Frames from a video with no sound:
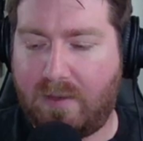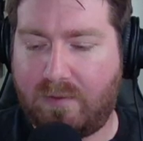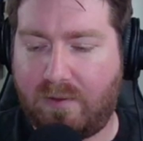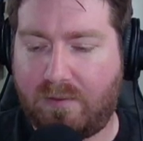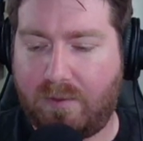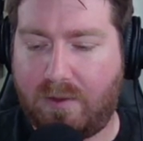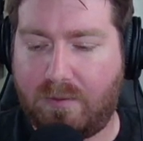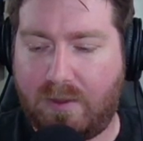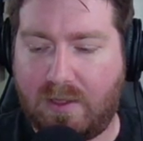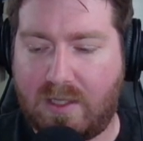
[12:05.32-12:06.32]
for a
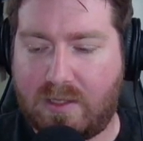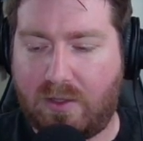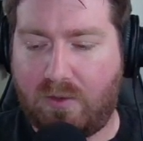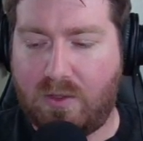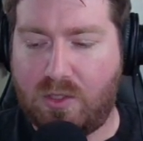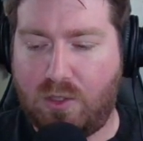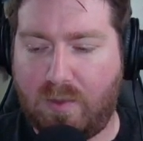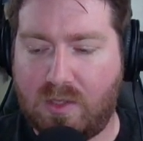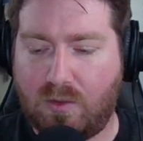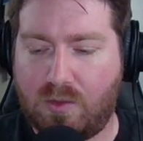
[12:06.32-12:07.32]
3/3 legendary creature
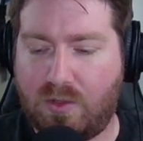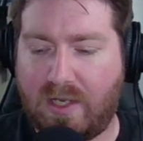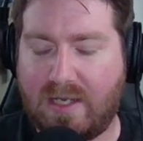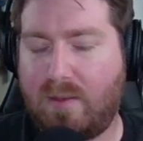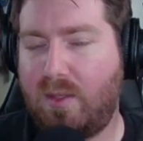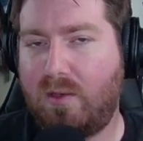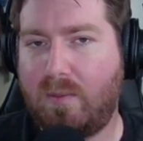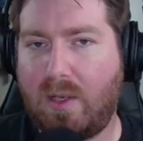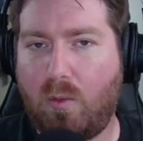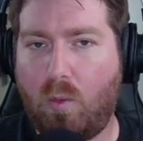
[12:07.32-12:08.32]
human soldier. It has an ability to
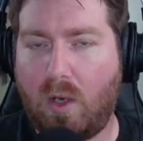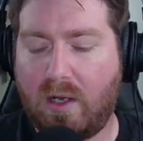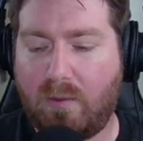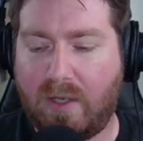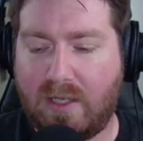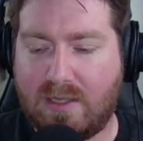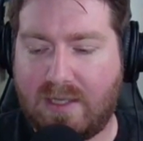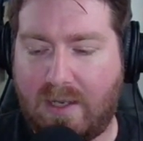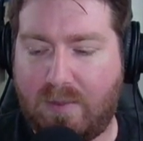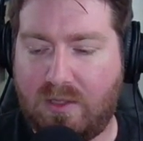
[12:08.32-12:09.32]
pay 1 and a red,
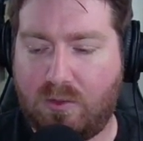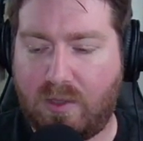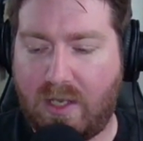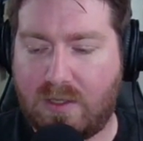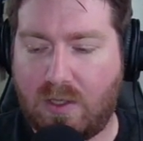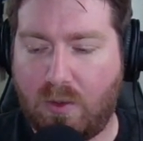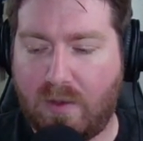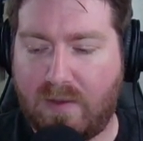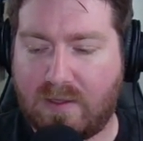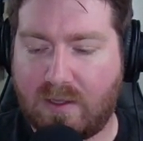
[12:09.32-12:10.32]
tap it, create a
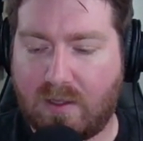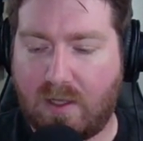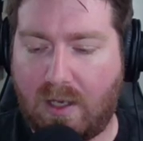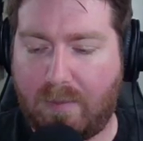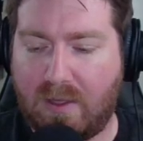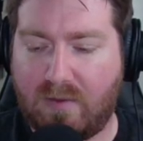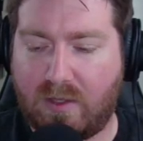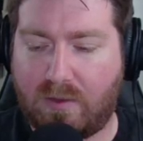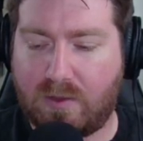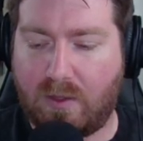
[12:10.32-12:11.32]
token that's a copy of
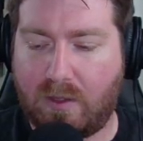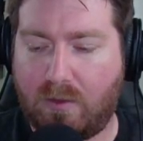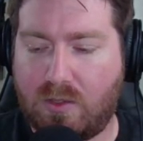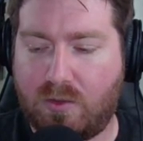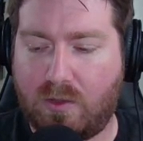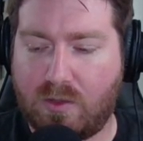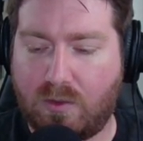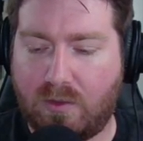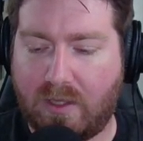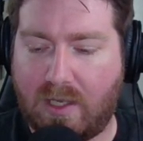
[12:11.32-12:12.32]
another target creature you
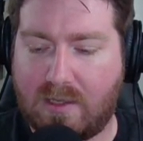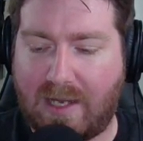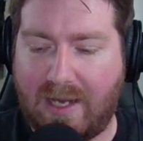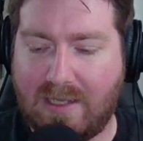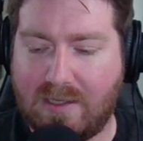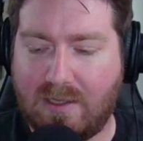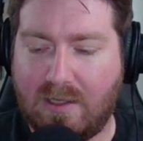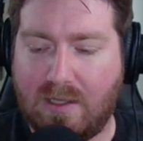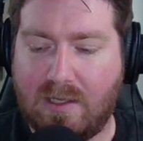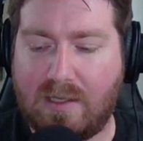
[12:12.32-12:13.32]
control. It gains haste.
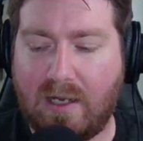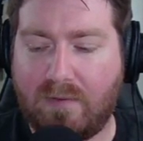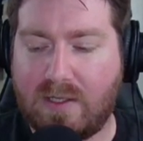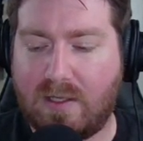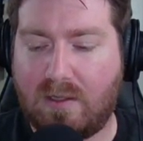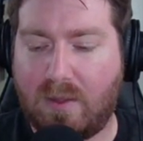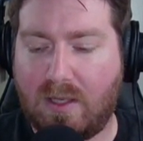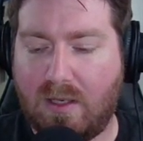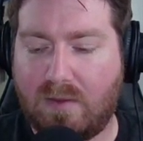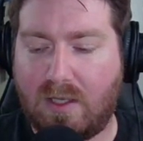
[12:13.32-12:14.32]
Sacrifice it at the
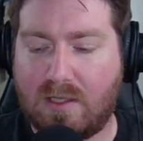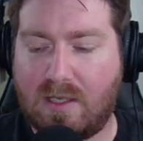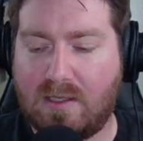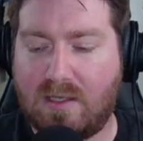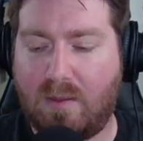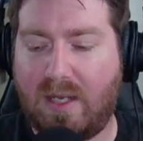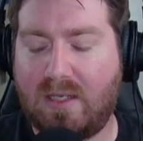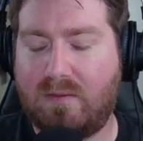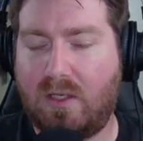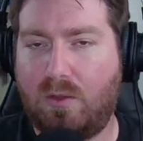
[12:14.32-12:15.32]
beginning of the next end step,
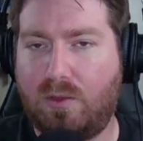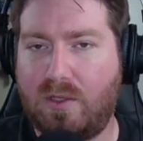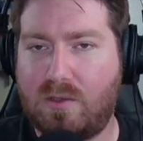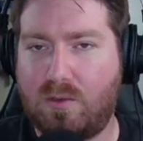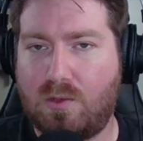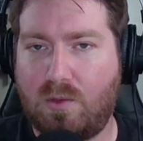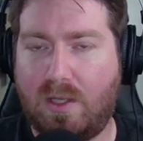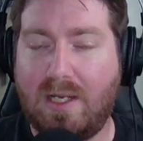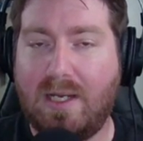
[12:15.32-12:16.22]
activate only as a sorcery.